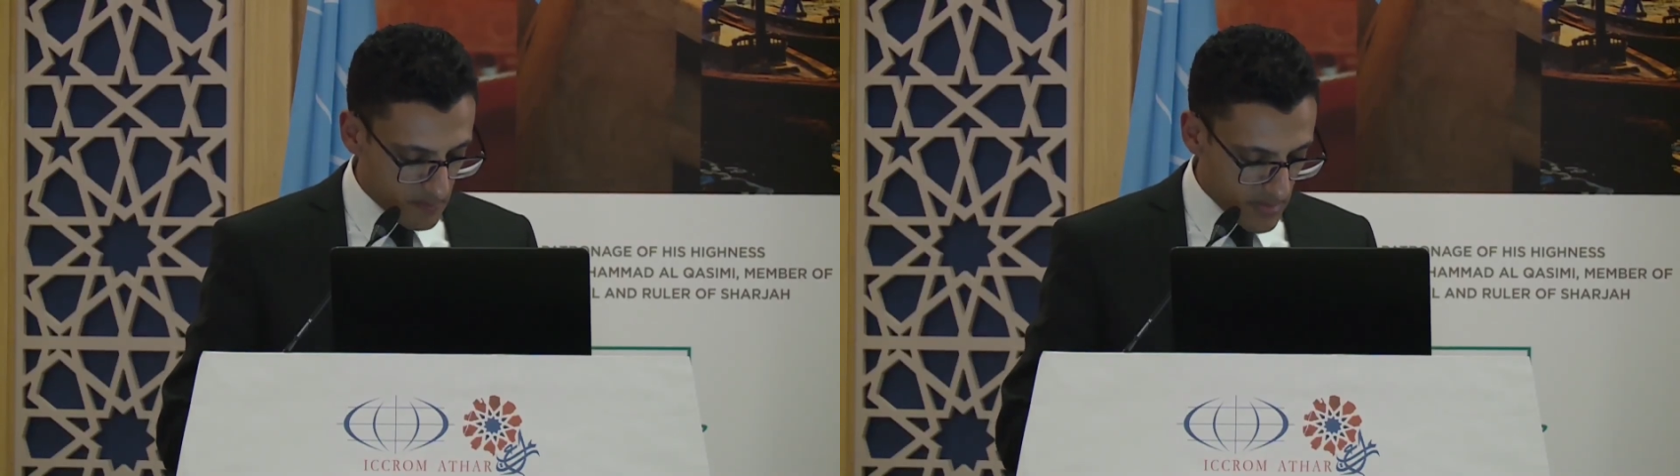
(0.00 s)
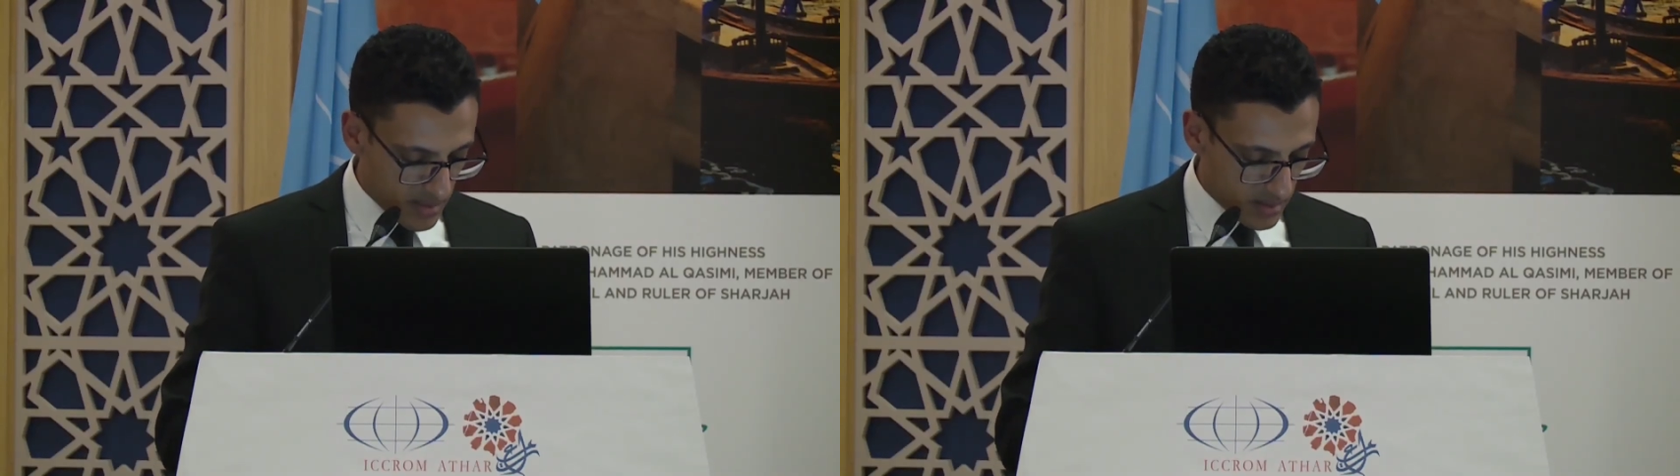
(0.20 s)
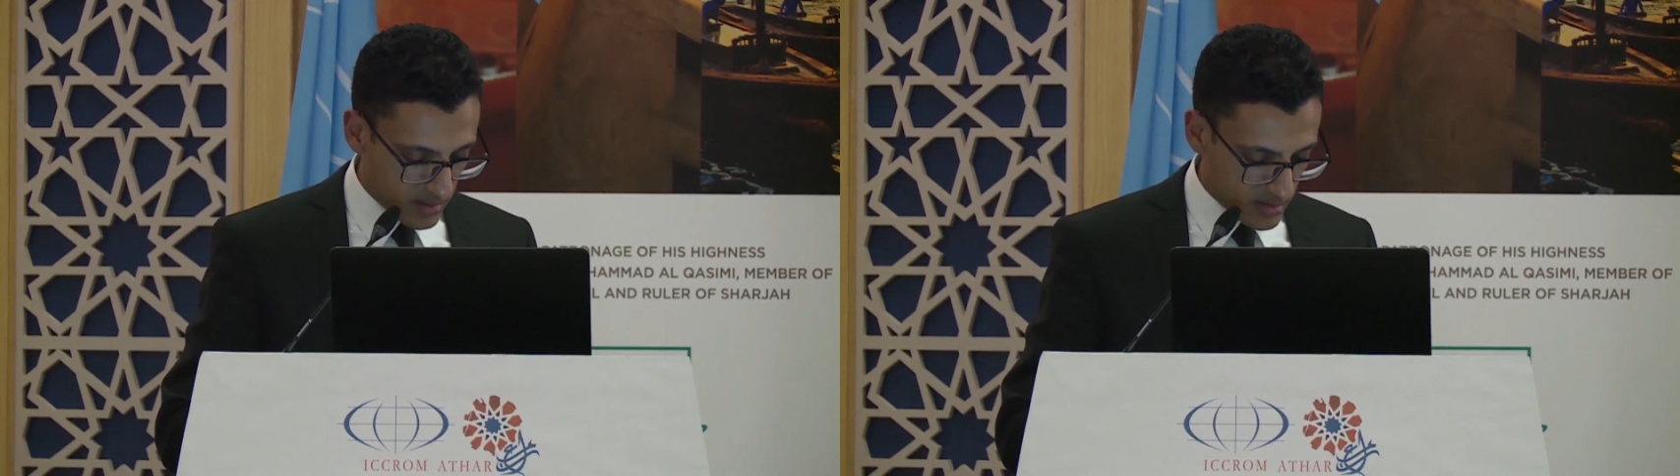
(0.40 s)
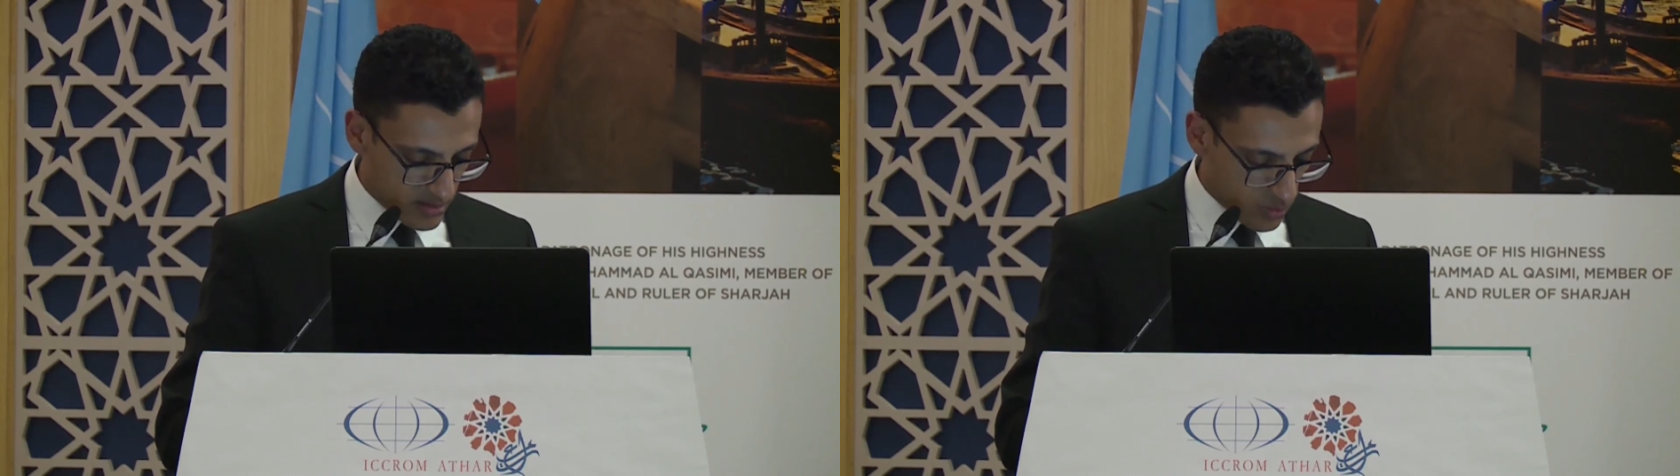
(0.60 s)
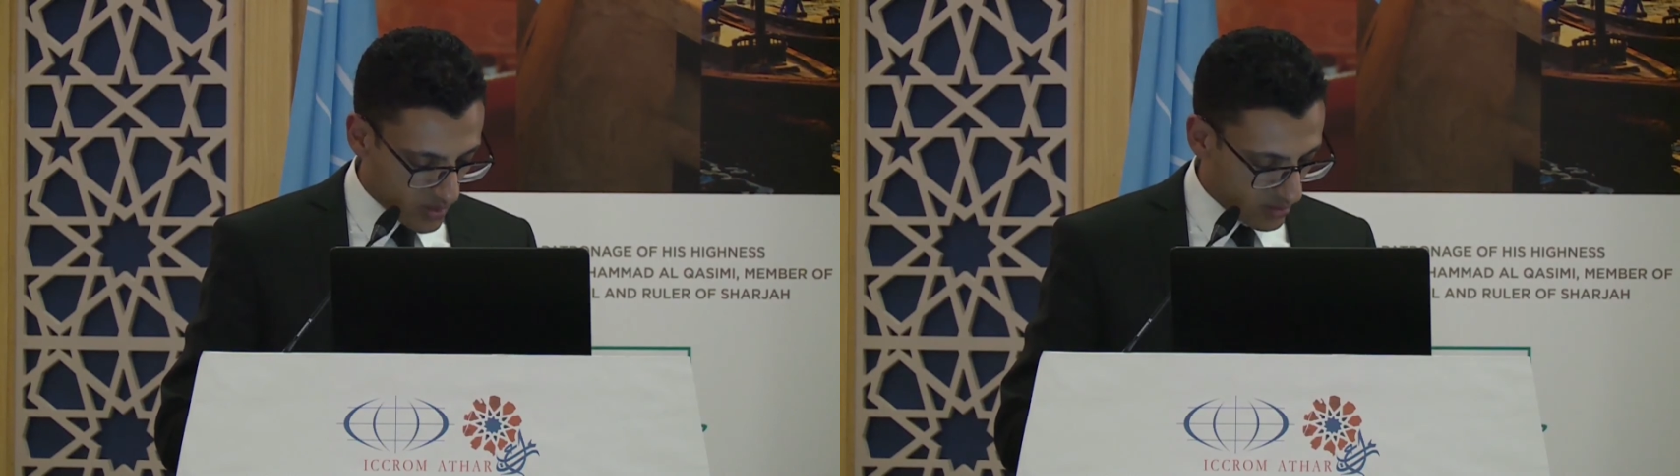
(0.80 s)
making
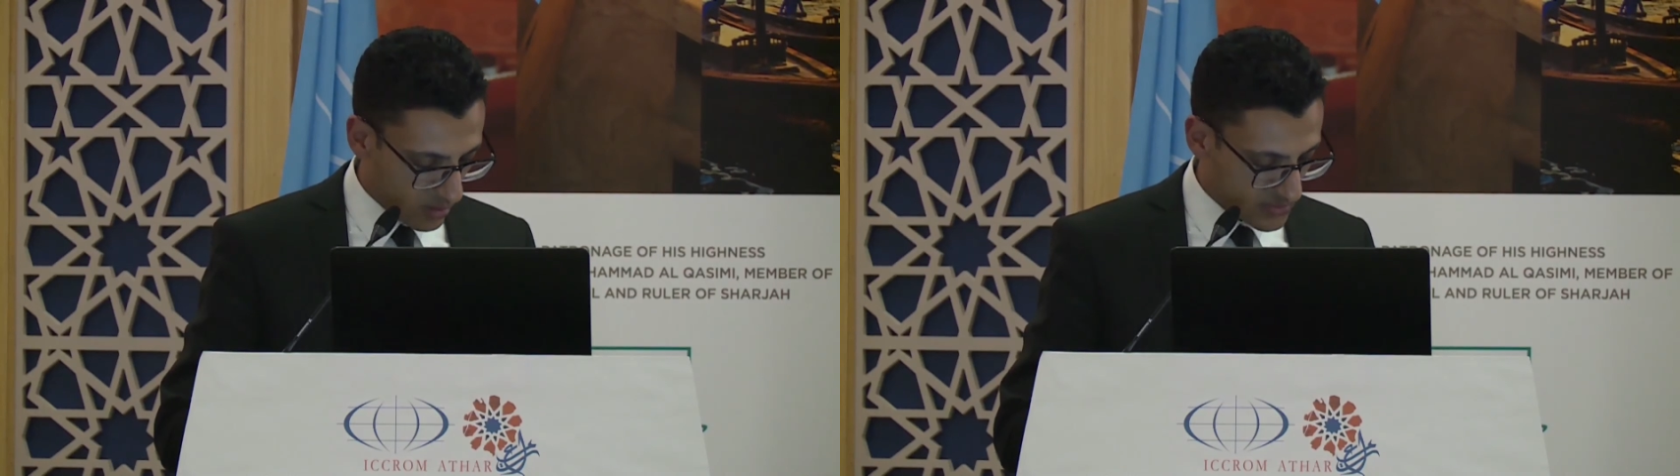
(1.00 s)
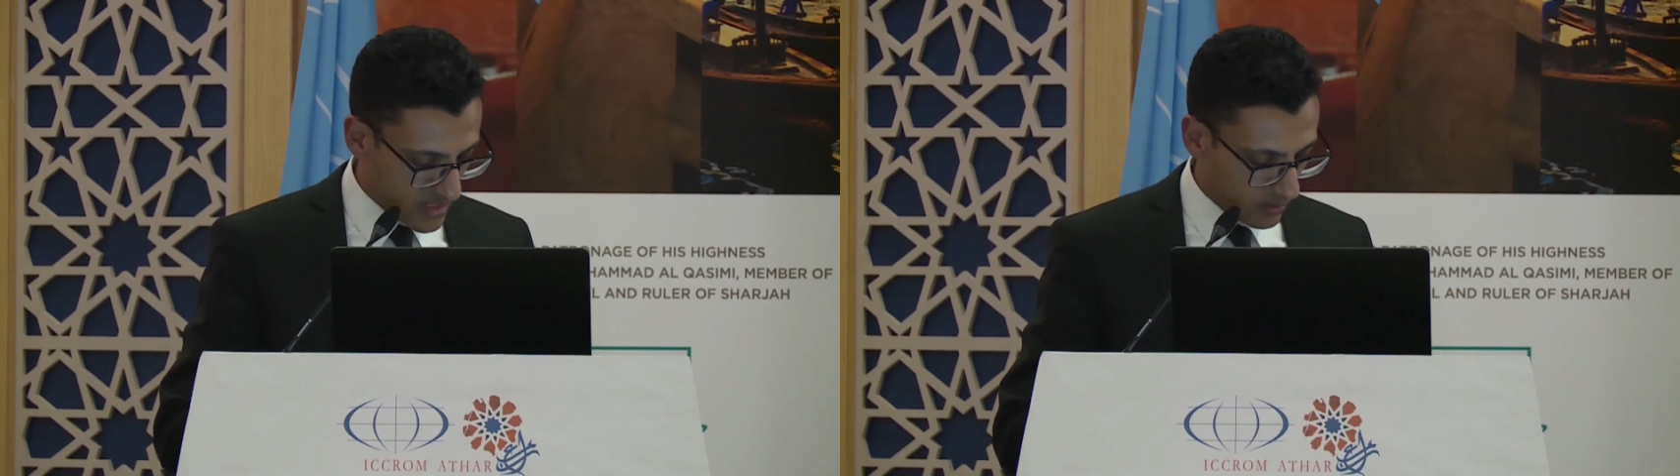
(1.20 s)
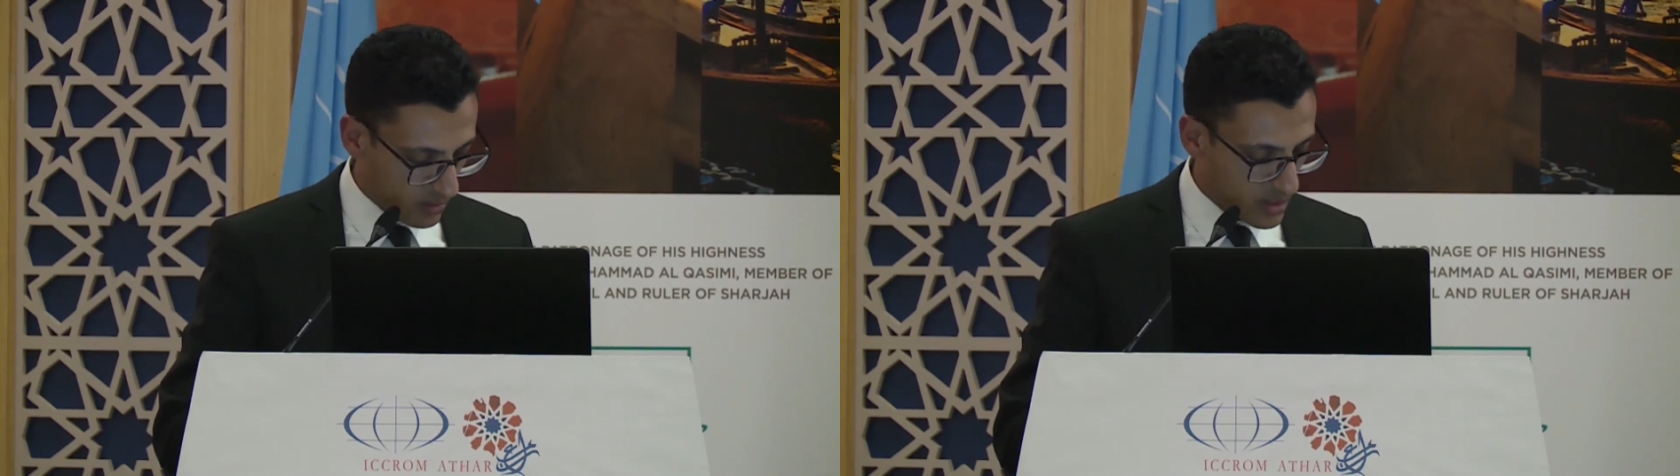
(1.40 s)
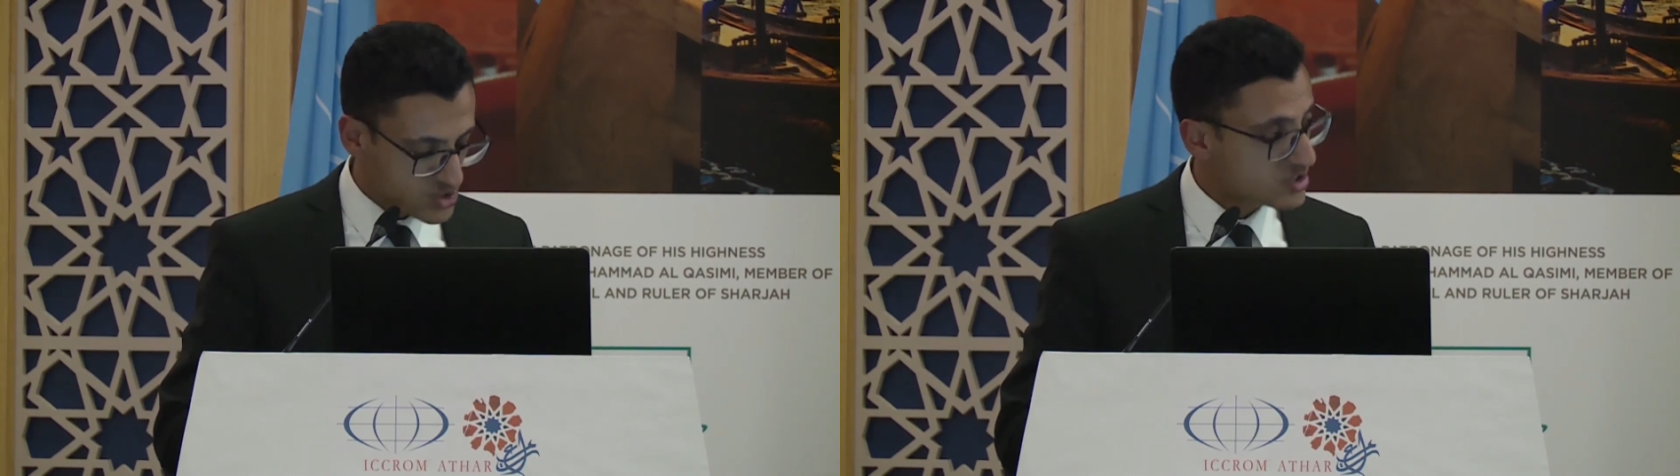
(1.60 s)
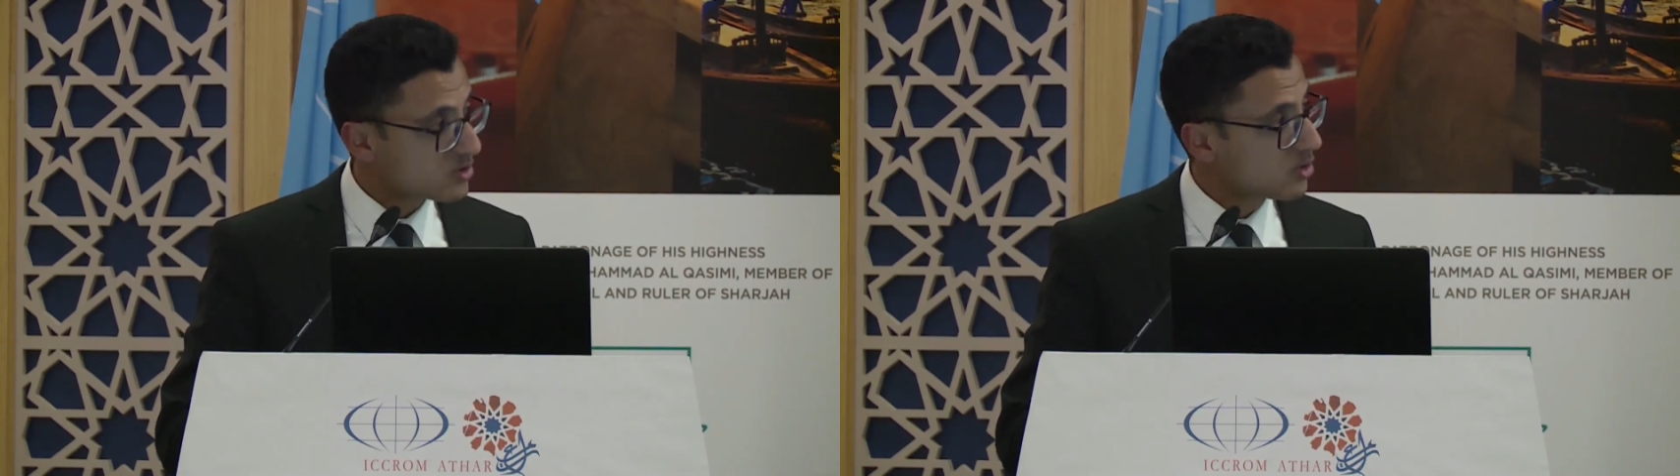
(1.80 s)
it one of the largest